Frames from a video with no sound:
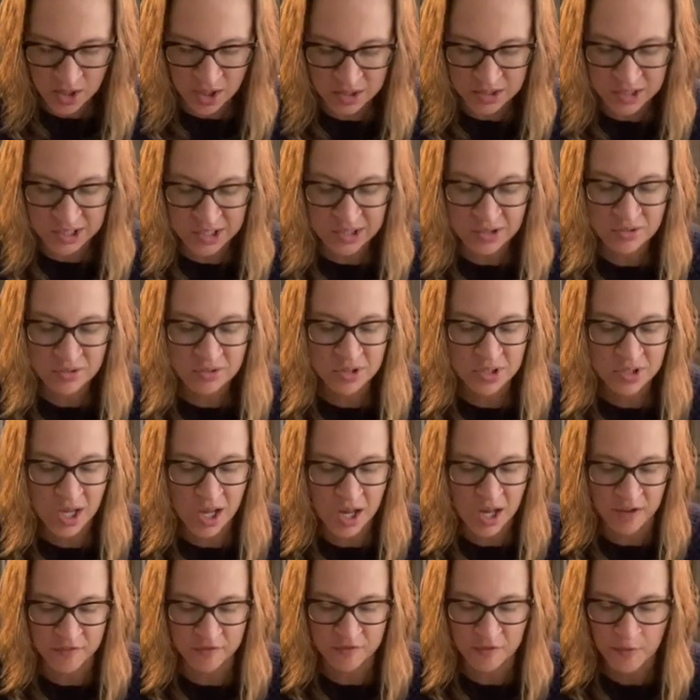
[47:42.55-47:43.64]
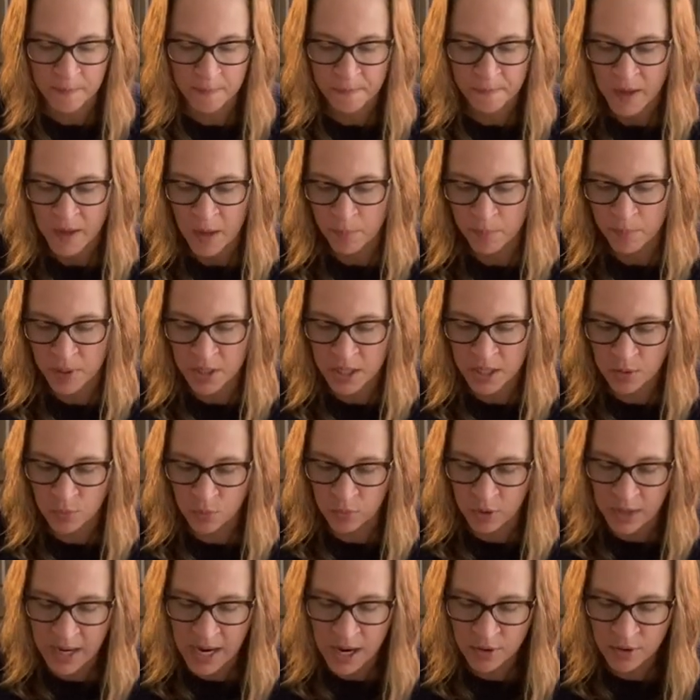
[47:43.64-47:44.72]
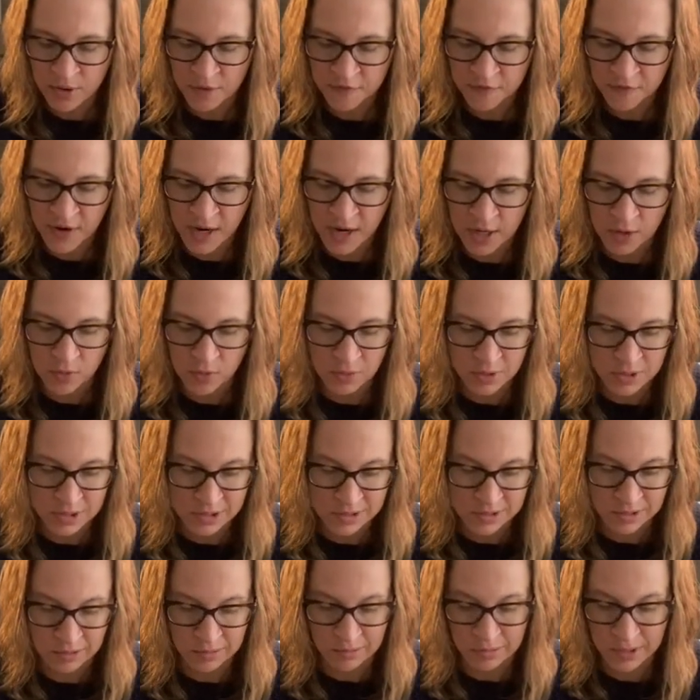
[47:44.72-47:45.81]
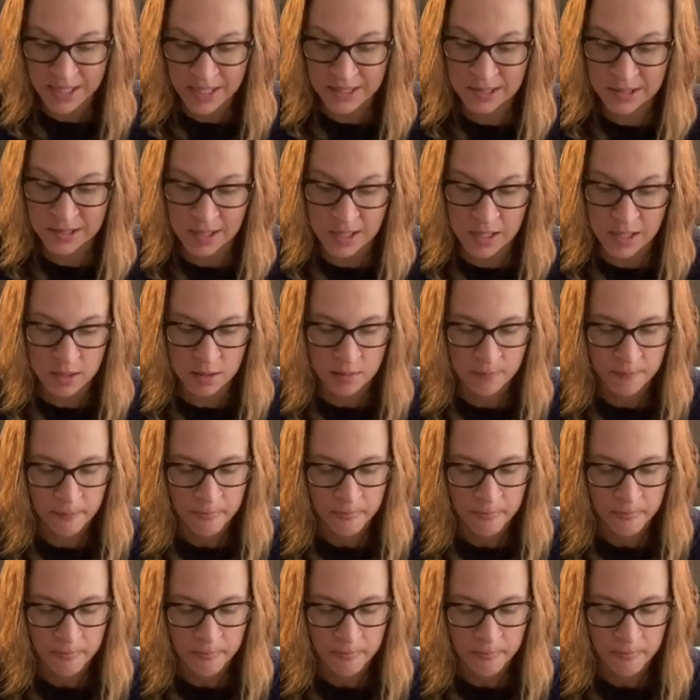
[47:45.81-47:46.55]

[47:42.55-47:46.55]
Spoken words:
A little tough, but we're out of firewood, so let's eat.